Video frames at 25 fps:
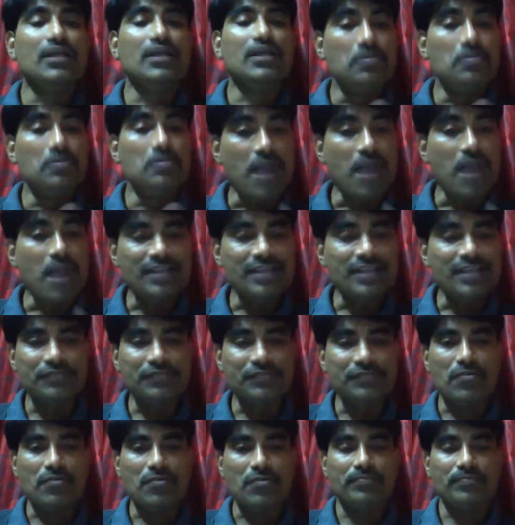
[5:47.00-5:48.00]
Past
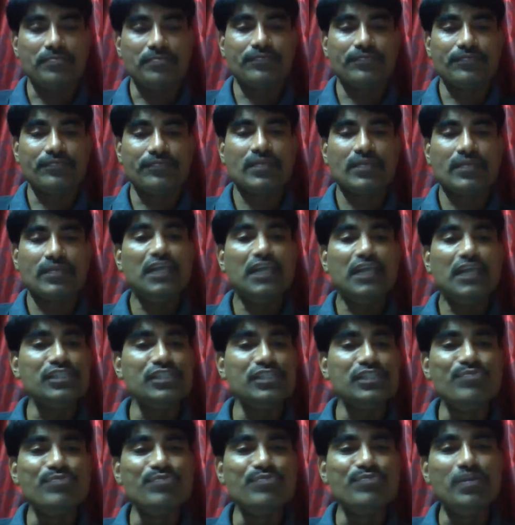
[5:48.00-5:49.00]
form. In
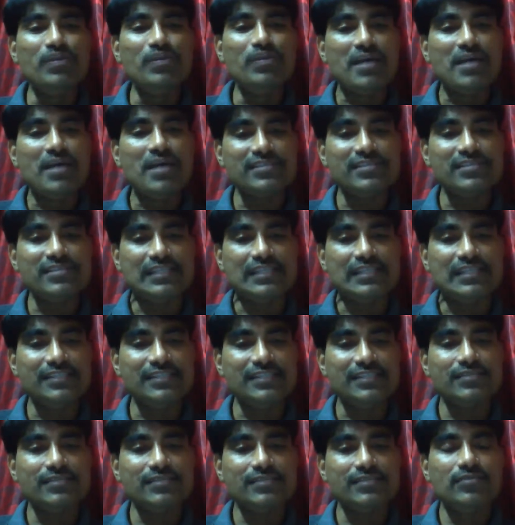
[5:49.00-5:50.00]
simple past
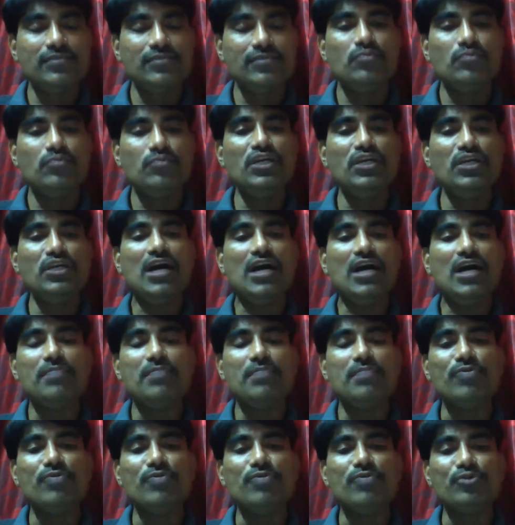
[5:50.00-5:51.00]
tense, we are
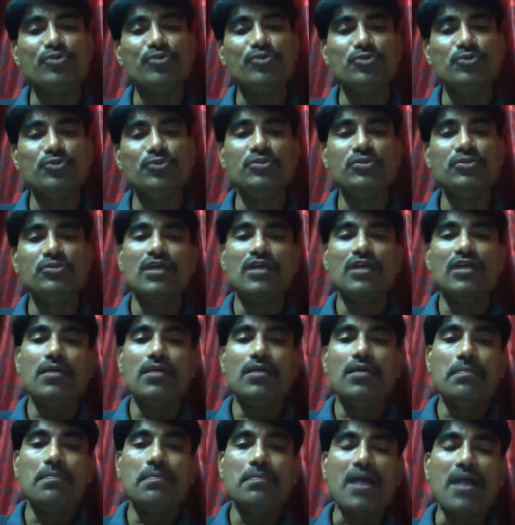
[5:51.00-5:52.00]
bound to use
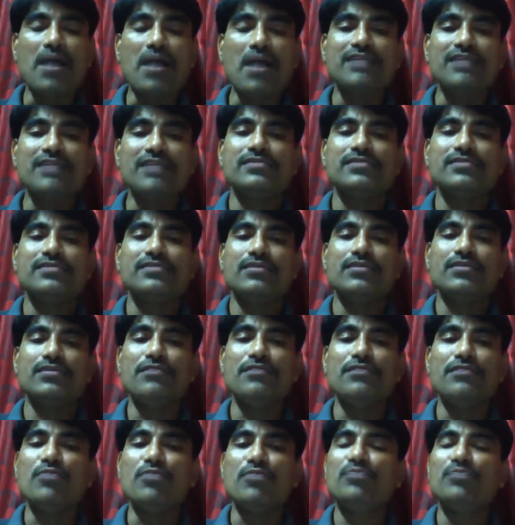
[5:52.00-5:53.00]
past
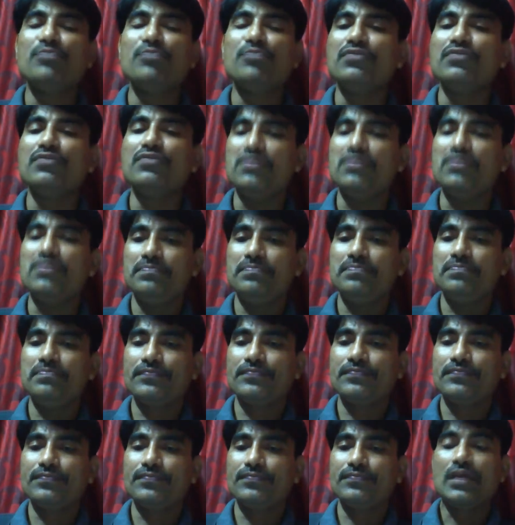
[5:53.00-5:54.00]
form of the verb.
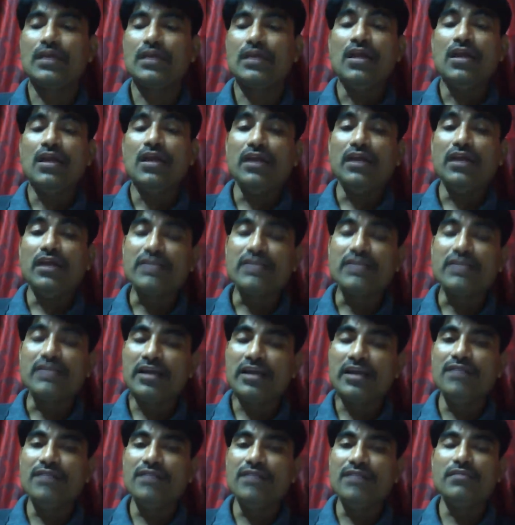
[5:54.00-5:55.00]
In
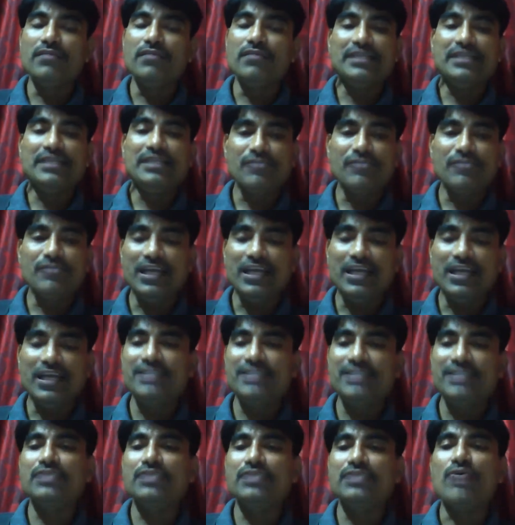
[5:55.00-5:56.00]
regular verb, it is very
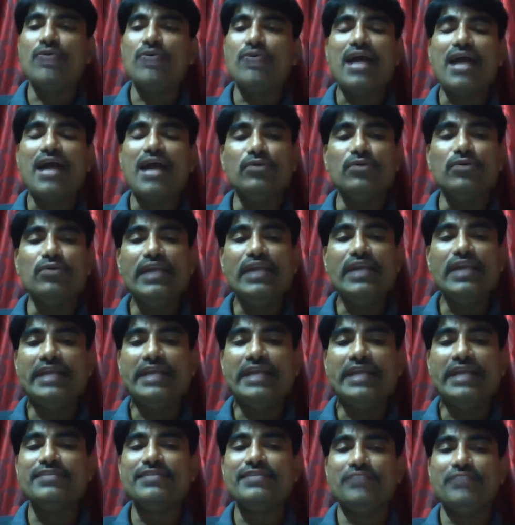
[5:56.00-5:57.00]
easy to add only ed
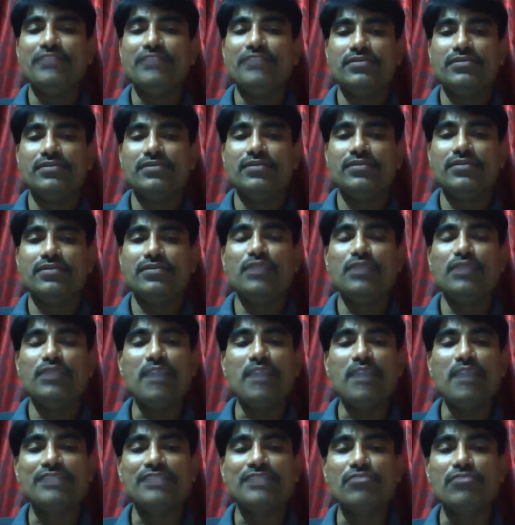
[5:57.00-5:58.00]
suffix in
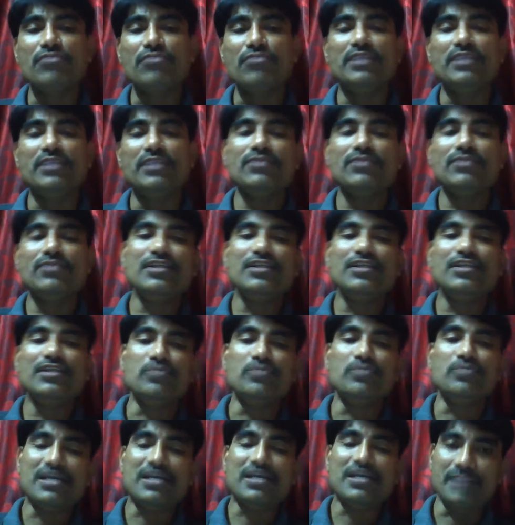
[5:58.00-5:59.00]
past form as well as in
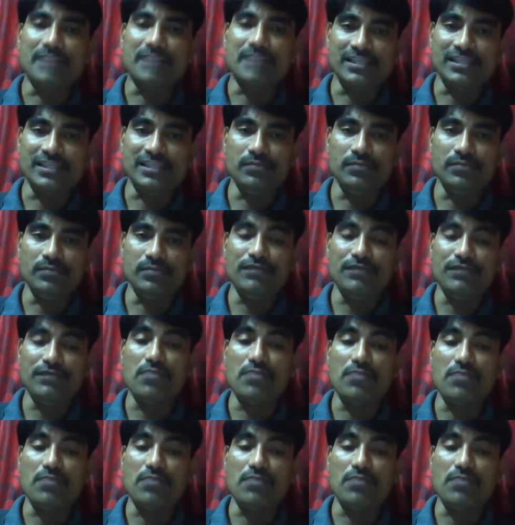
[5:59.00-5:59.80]
past participle form.